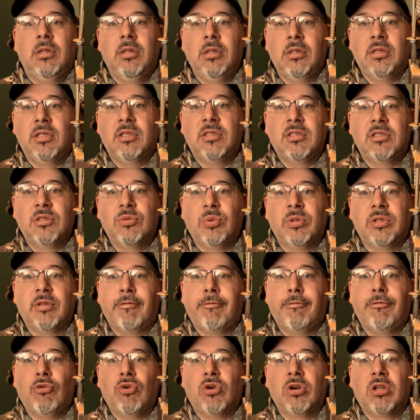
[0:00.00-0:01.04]
This is what the
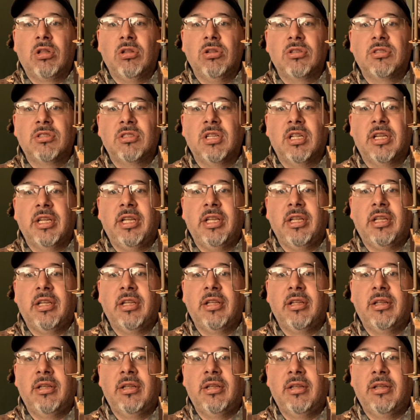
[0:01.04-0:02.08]
fork looks like.
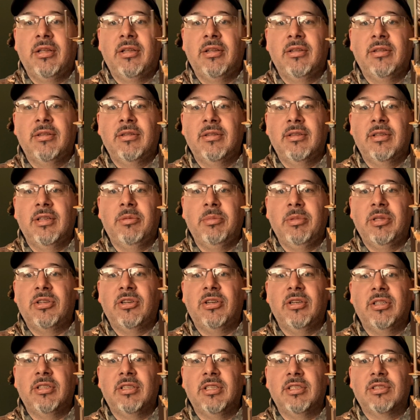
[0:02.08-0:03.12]
Let me turn
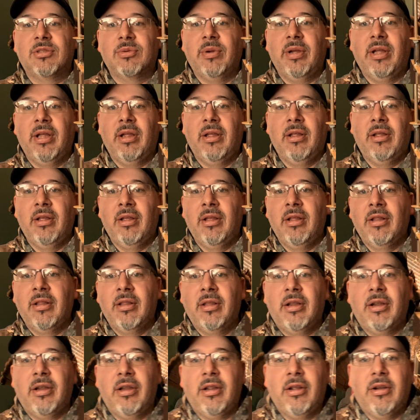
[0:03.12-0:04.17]
it this way.
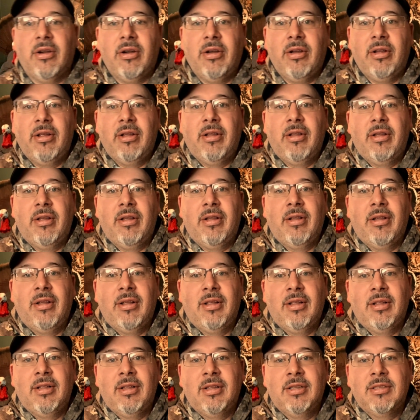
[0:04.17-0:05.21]
There you go.
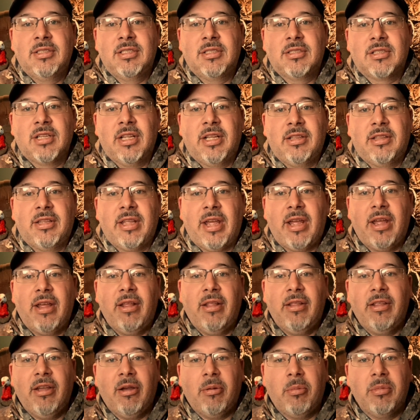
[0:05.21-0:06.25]
Just like that.
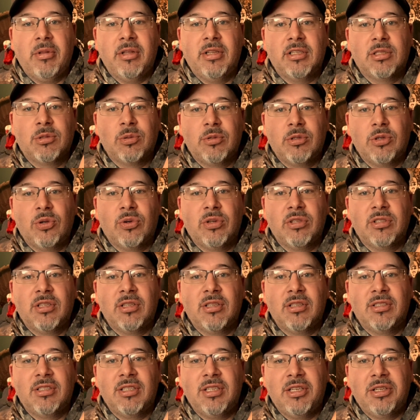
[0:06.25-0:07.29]
Yep, this would go into
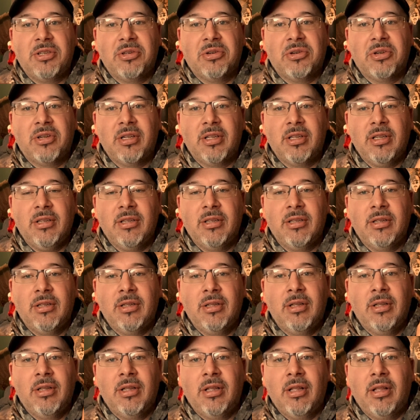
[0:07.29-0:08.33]
the decoy,
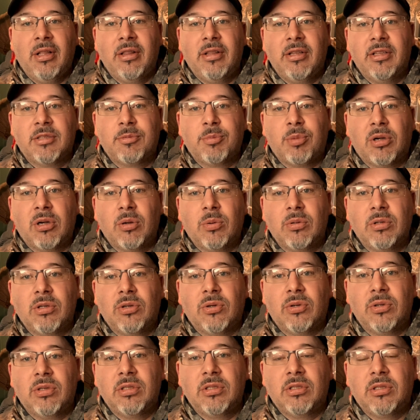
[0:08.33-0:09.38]
and this part would
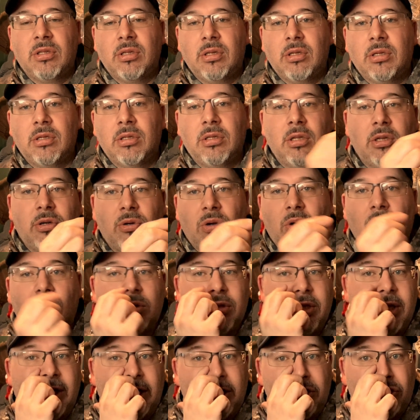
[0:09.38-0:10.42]
go into the little hole
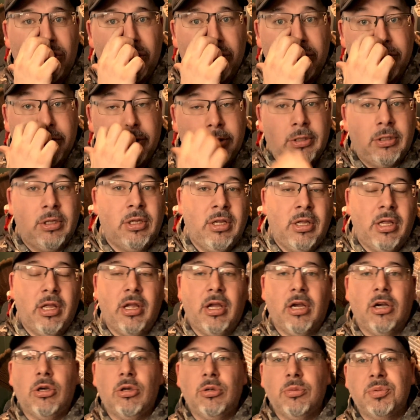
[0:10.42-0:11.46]
that I drilled. It
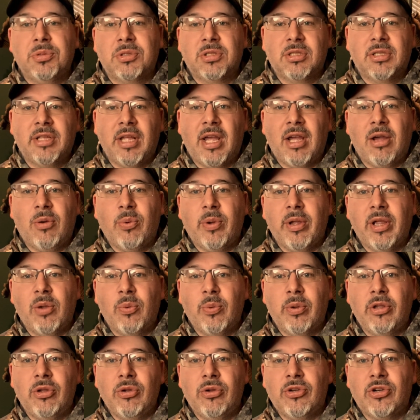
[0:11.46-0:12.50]
helps that way
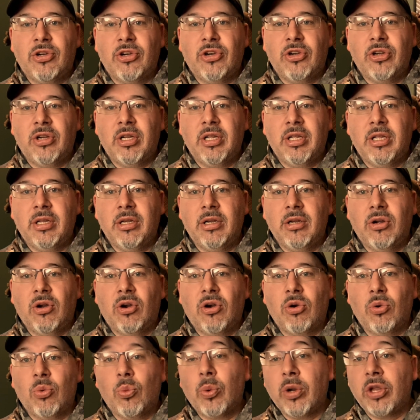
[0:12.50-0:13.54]
when you turn it,
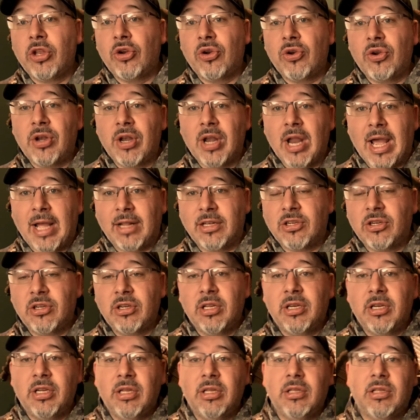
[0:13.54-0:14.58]
or when you're not
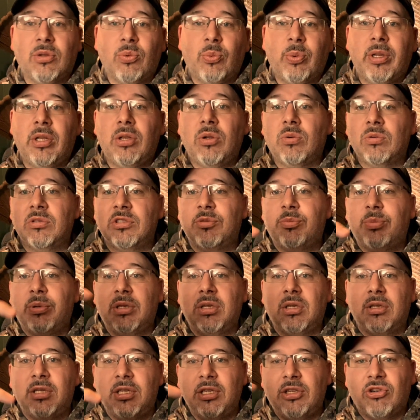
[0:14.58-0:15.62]
turning it, the wind don't spin
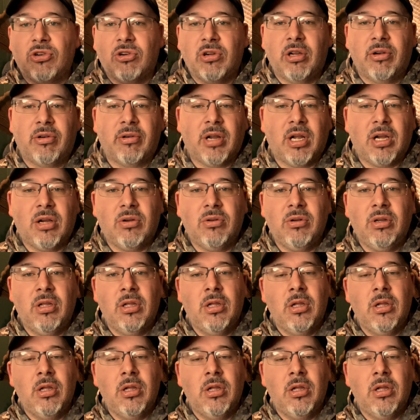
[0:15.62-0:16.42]
the decoy around.